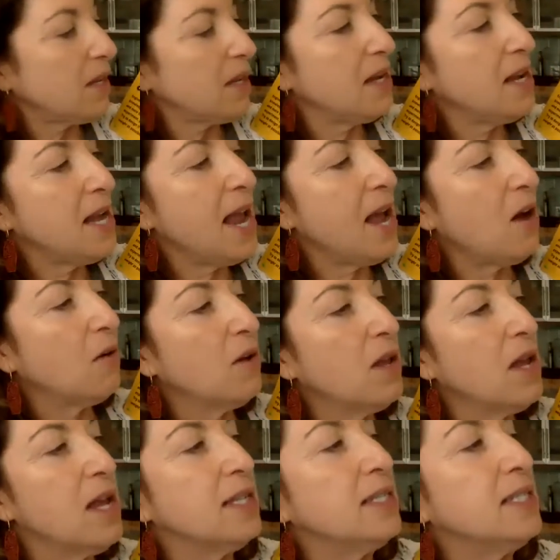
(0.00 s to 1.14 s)
Now,
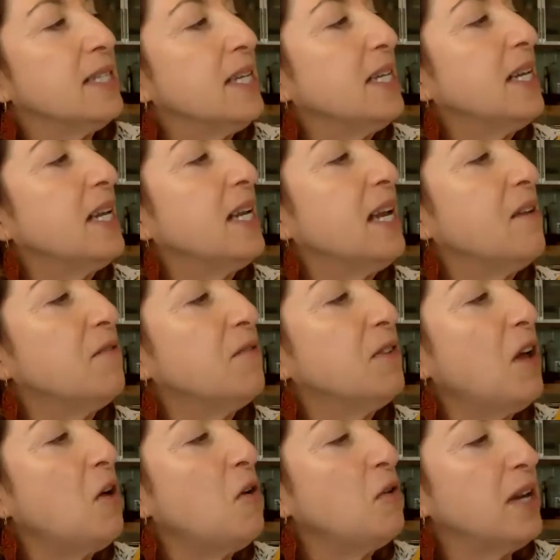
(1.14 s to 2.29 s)
sinking and
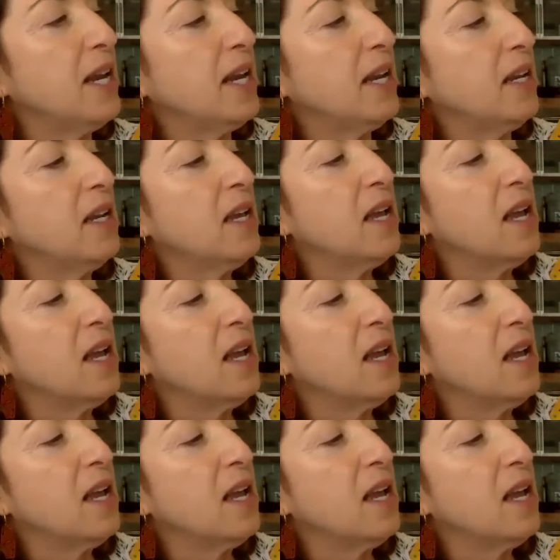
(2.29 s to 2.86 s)
floating